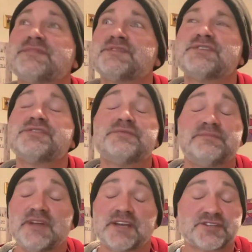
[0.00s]
to
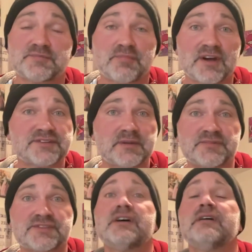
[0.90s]
express
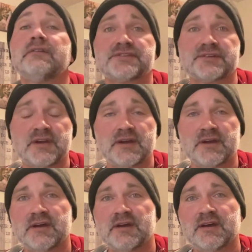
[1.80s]
themselves
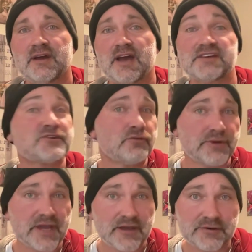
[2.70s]
as
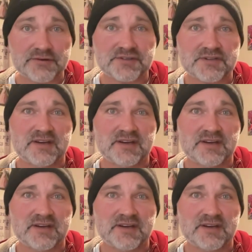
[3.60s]
creators,